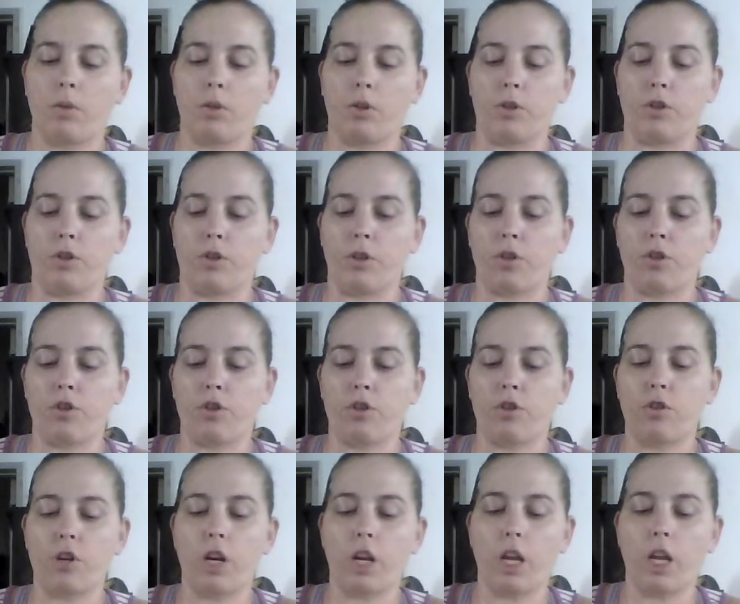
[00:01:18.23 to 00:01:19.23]
Push your
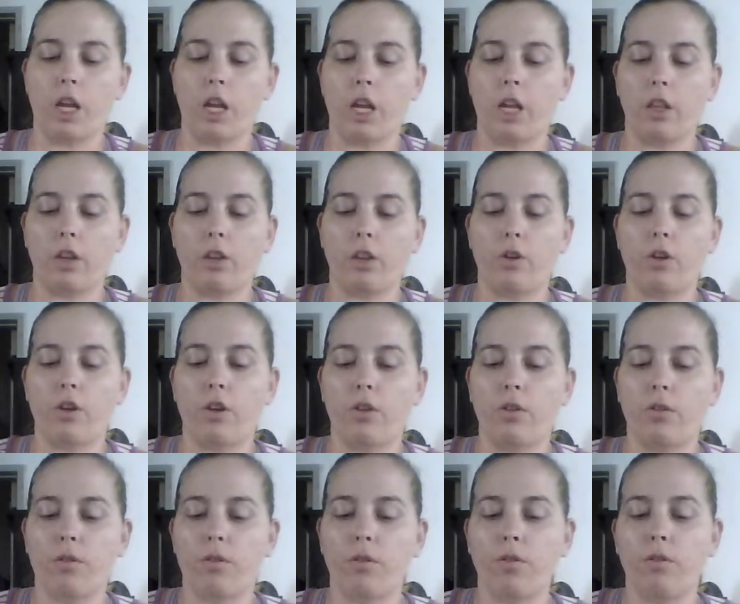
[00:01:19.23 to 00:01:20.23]
string
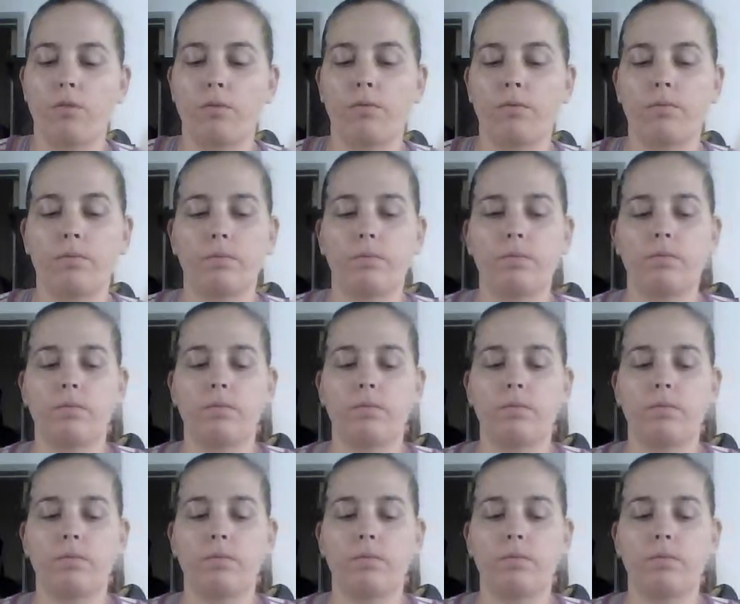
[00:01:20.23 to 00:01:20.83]
through.